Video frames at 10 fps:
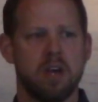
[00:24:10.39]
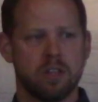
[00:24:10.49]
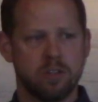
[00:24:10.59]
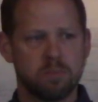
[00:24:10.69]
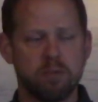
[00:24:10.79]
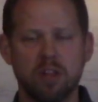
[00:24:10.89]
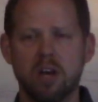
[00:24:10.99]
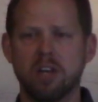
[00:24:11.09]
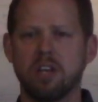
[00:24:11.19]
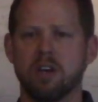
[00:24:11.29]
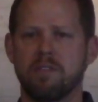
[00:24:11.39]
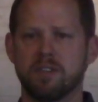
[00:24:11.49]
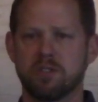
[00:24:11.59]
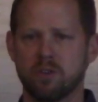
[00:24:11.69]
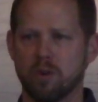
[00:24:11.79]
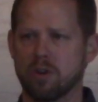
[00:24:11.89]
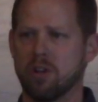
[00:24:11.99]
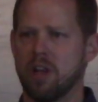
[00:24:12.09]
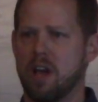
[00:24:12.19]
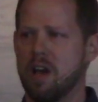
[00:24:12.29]
There's plenty of
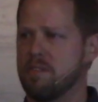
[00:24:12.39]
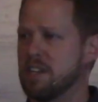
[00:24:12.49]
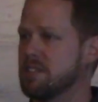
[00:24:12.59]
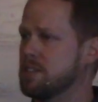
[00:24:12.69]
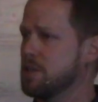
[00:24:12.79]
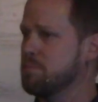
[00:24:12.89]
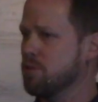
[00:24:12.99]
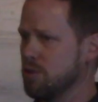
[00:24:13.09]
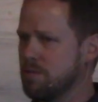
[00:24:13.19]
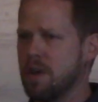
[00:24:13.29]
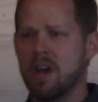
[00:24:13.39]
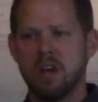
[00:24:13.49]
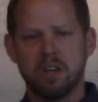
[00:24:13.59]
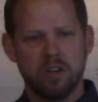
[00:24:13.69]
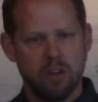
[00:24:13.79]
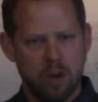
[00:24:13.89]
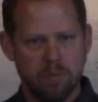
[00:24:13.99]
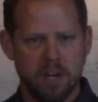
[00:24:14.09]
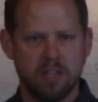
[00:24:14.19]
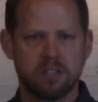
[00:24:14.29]
historical evidence. Is it proof?
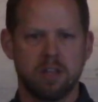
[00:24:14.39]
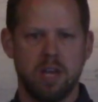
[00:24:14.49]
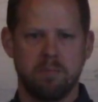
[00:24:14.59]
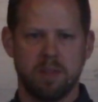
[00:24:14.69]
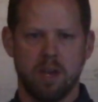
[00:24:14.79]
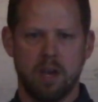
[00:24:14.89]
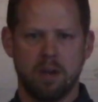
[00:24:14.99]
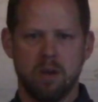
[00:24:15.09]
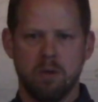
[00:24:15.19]
Nobody's claiming that.